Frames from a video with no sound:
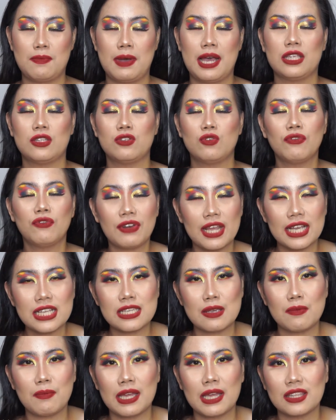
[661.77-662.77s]
mat. Yung
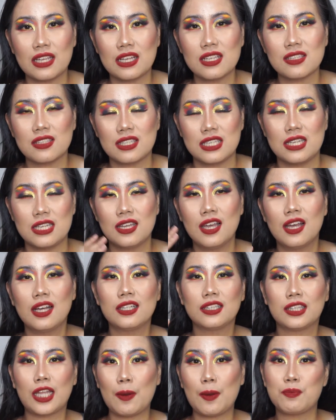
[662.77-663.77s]
flexi mat as the
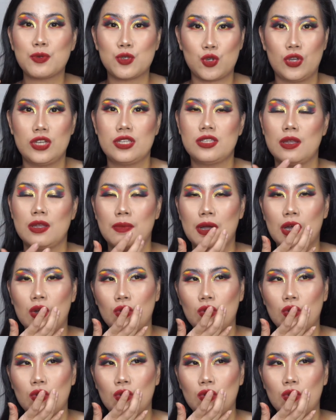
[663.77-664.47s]
top choice, diba?